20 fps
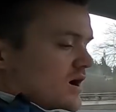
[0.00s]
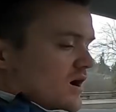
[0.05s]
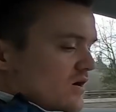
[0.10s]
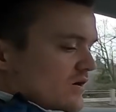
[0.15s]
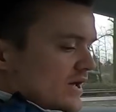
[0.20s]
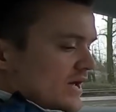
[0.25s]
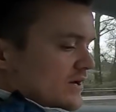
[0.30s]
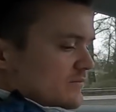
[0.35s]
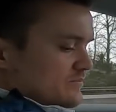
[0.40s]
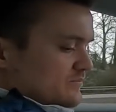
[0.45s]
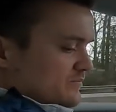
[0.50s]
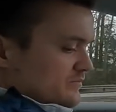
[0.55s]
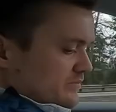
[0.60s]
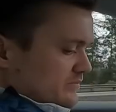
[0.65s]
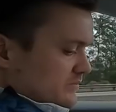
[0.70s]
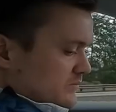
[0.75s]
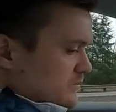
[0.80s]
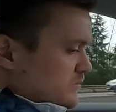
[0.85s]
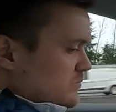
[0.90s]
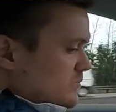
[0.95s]
Okay,
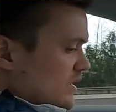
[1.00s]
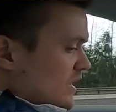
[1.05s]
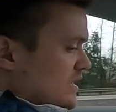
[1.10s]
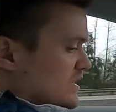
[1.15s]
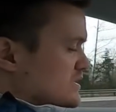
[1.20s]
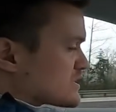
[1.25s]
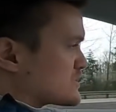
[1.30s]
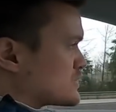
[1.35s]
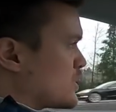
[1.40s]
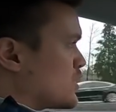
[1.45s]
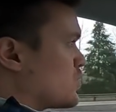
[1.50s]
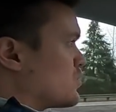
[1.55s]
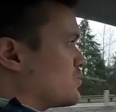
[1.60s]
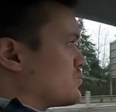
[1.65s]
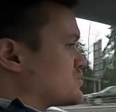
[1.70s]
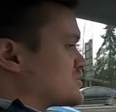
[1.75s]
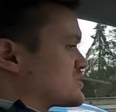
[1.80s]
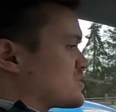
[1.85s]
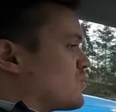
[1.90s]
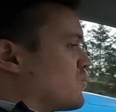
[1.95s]
so
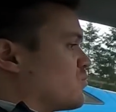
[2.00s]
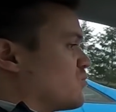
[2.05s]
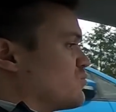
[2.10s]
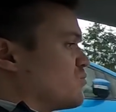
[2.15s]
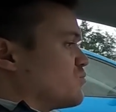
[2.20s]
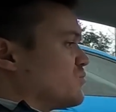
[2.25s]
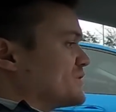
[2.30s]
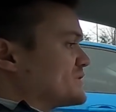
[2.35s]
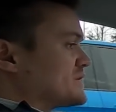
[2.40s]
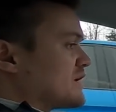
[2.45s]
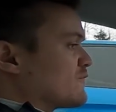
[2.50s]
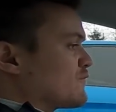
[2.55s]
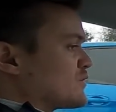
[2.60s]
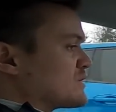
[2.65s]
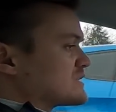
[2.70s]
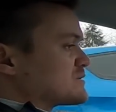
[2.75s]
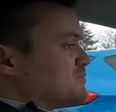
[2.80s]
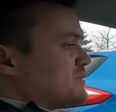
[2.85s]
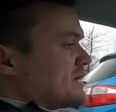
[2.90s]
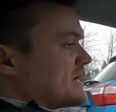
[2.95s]
the
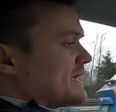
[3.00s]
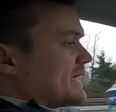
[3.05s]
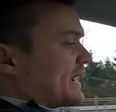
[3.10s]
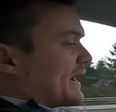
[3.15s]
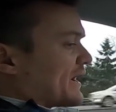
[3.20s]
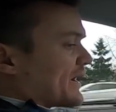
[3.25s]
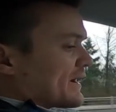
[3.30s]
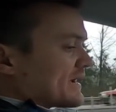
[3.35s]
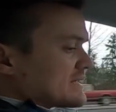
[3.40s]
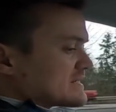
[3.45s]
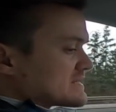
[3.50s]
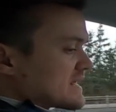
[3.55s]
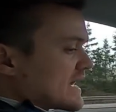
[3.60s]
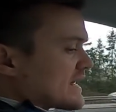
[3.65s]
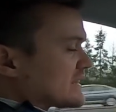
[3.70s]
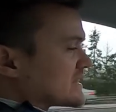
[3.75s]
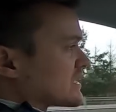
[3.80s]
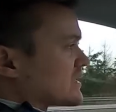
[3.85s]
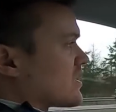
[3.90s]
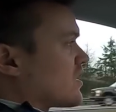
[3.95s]
difference being here is
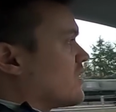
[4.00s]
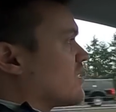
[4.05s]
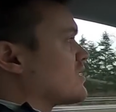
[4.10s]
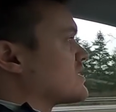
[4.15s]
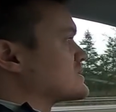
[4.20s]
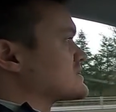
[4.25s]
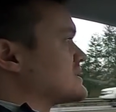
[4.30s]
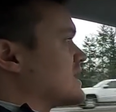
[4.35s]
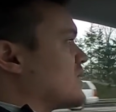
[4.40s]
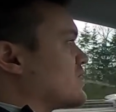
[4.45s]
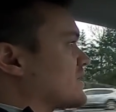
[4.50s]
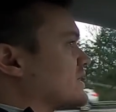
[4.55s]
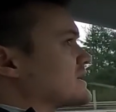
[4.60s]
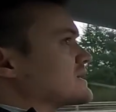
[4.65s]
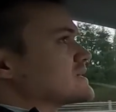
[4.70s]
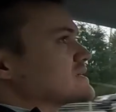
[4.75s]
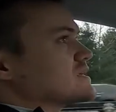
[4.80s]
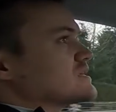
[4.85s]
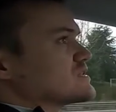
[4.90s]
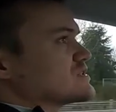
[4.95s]
that the car is now
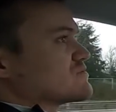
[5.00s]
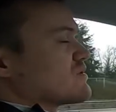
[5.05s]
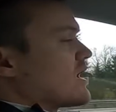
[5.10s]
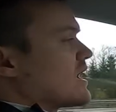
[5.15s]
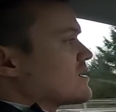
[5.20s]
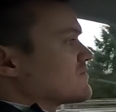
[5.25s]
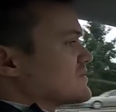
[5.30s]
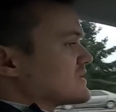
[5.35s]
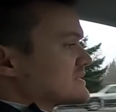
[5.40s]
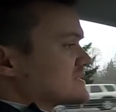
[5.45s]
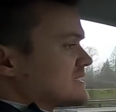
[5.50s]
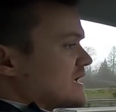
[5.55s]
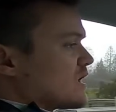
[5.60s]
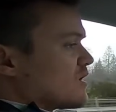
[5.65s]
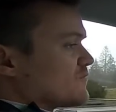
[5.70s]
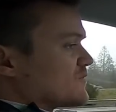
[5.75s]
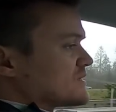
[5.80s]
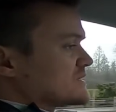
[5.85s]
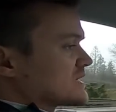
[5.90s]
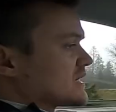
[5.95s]
going to drive itself.